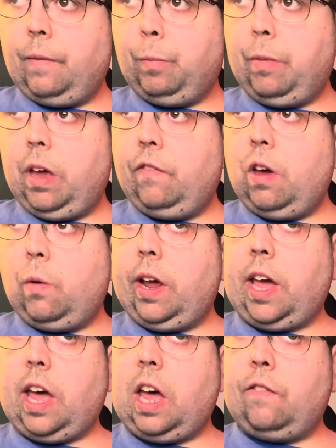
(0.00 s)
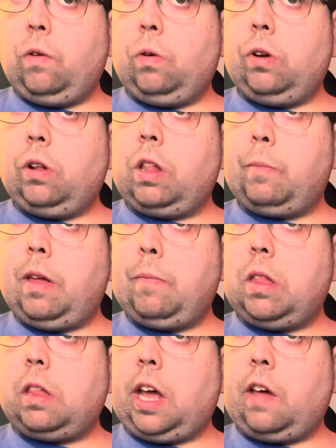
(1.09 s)
Be very careful not to be
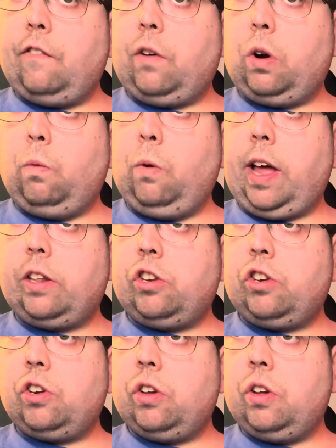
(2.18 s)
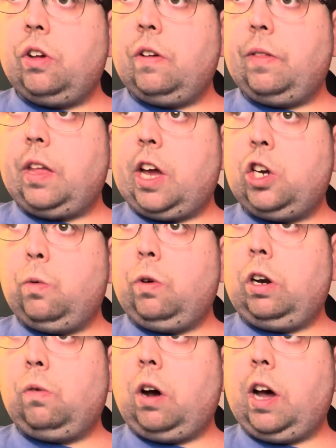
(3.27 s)
mistaken for a witch, as you will
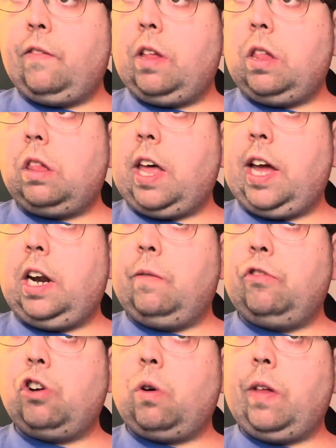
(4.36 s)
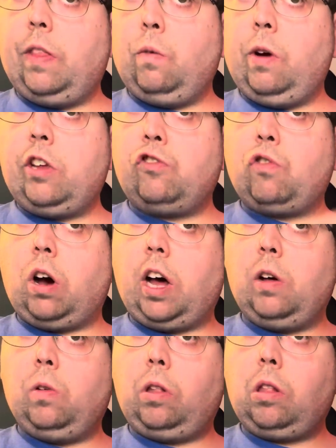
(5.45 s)
arrive in Salem during the witch
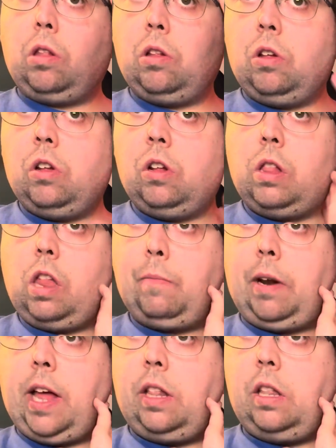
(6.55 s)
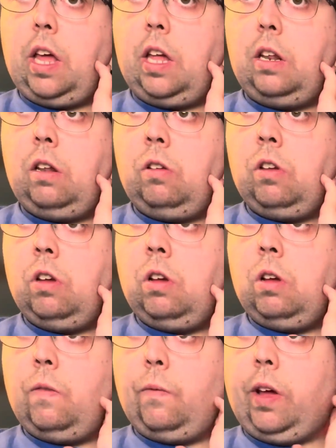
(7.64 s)
trials. To blend in,
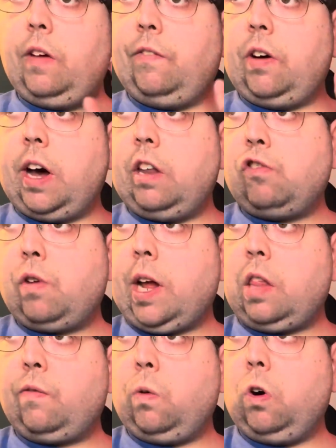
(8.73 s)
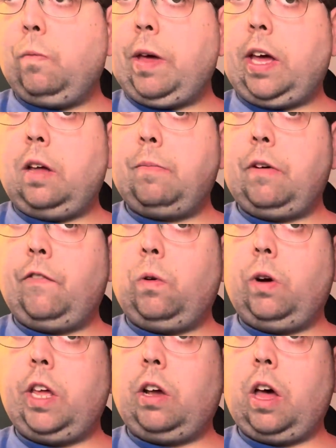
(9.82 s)
we advise transforming before
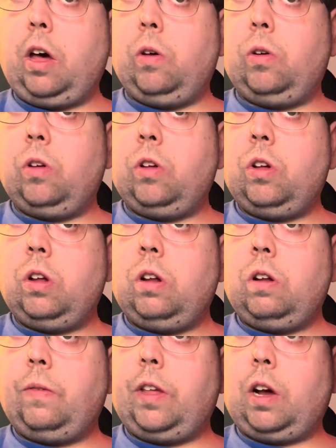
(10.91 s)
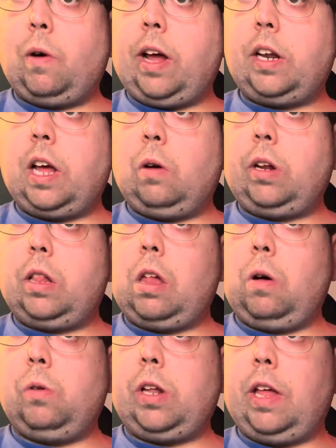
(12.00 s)
you go, the Grand Elder
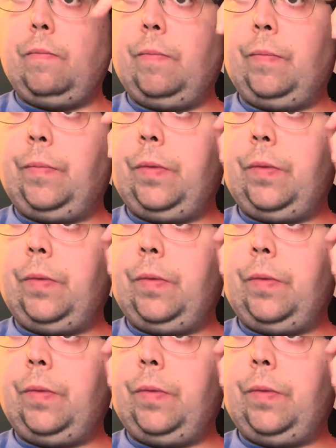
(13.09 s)
told him.